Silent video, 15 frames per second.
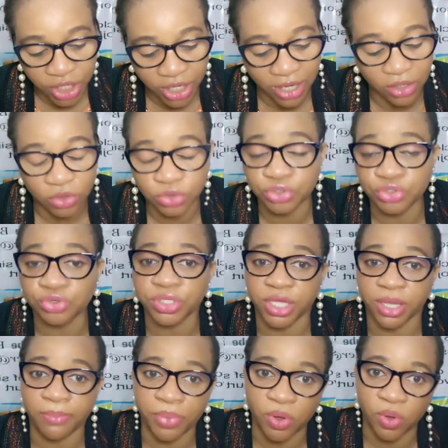control
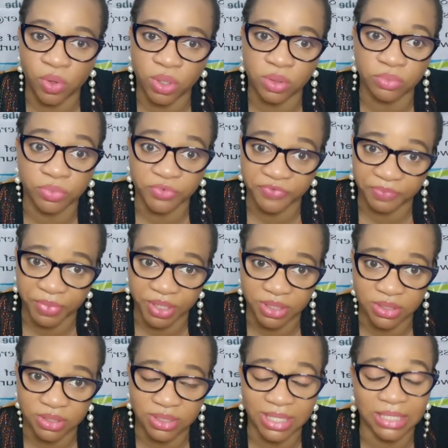their bowel
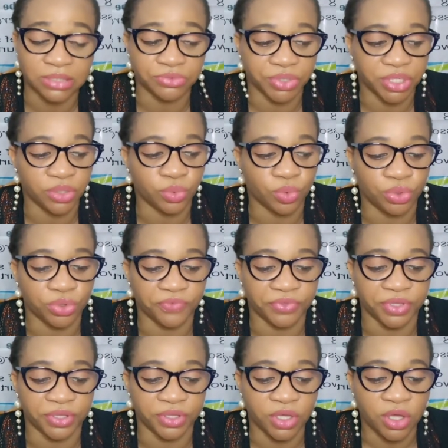movement. That's really one of
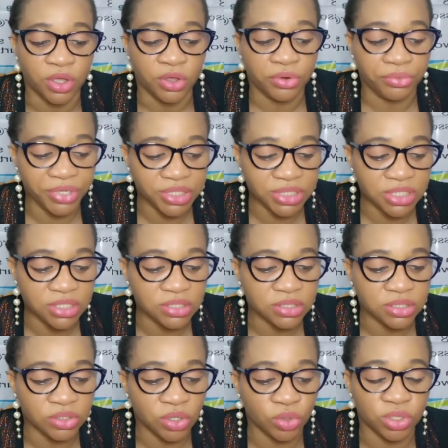the
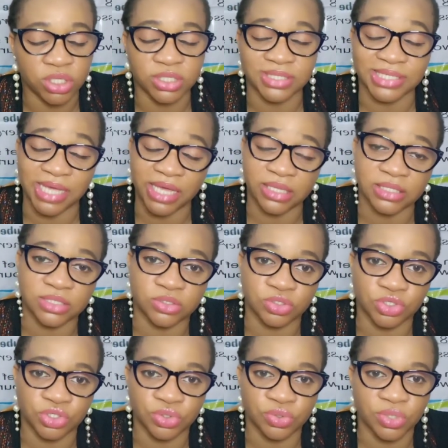reasons, or the signs to
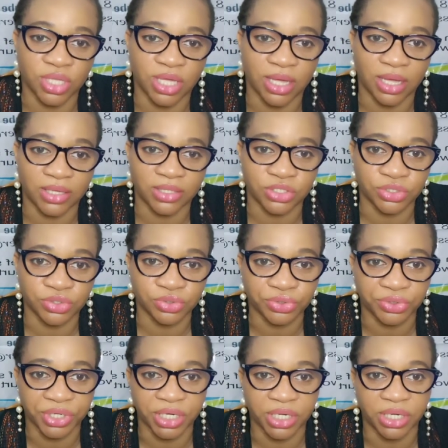show that our
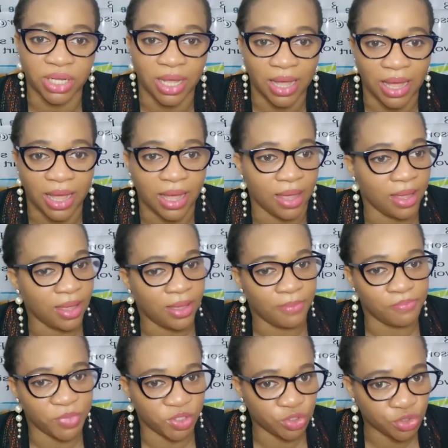children are
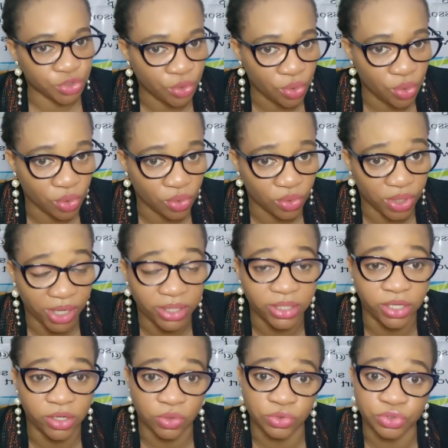mature. Can
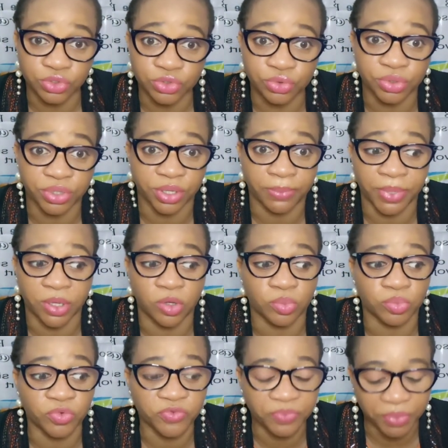they control their bowel
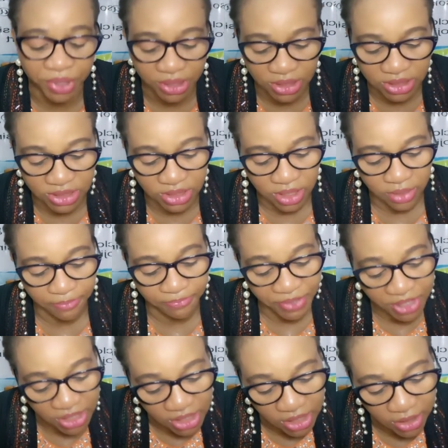movements?
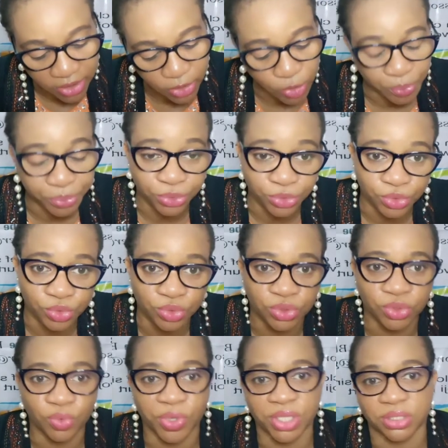Pee, to poo,
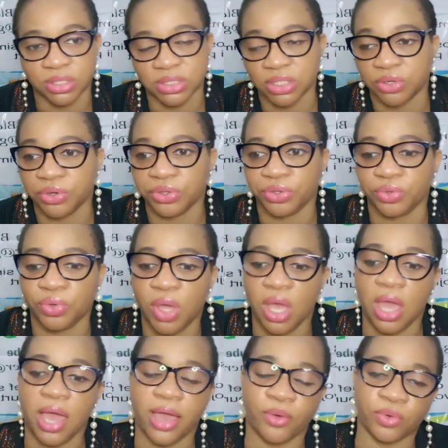know when to tell you,
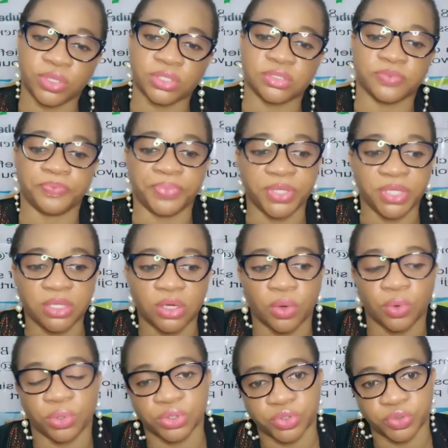I want to pee or
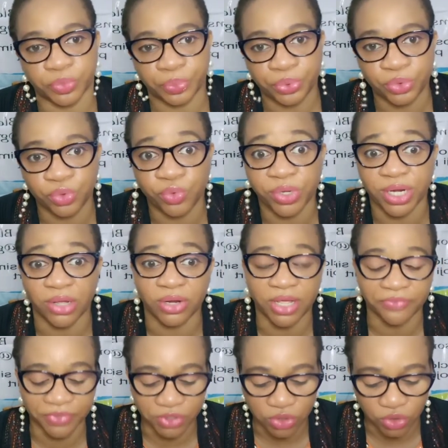want to poo, without
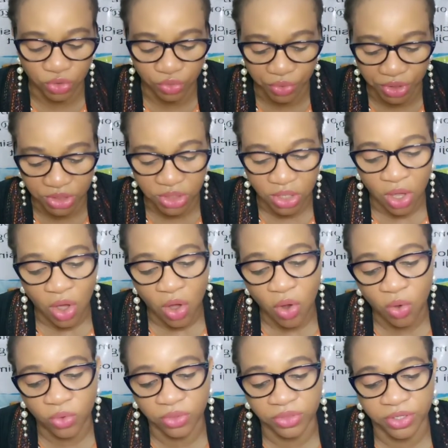having to do it
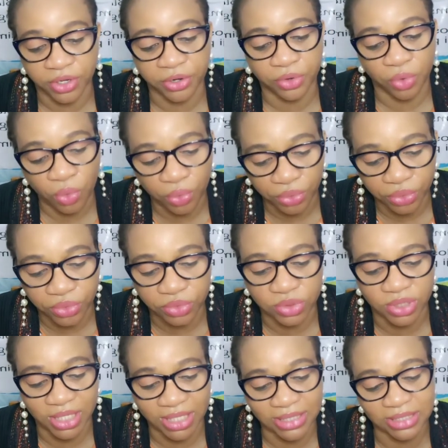on their own.
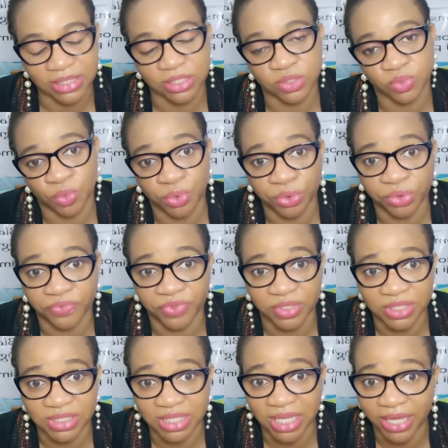That is one of the
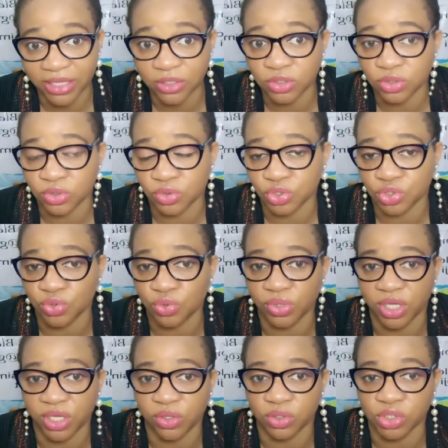signs to show
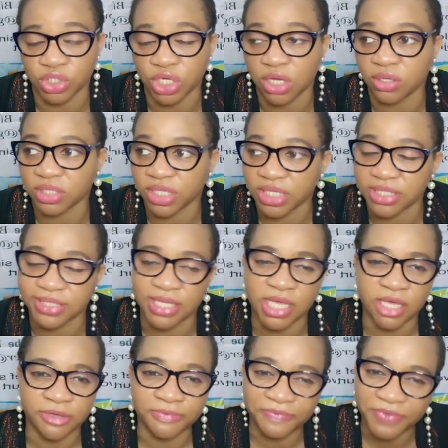that your child is
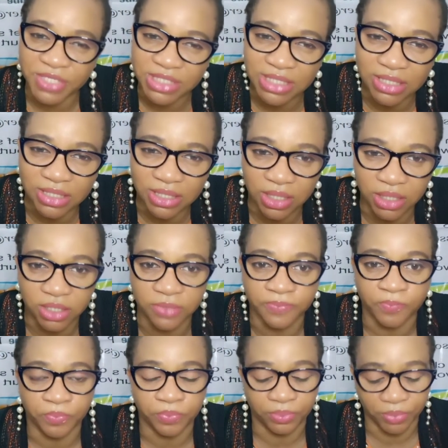physically
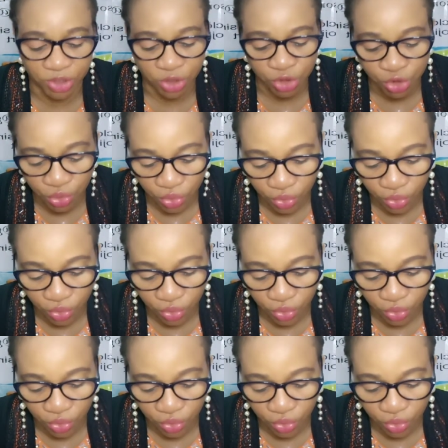mature.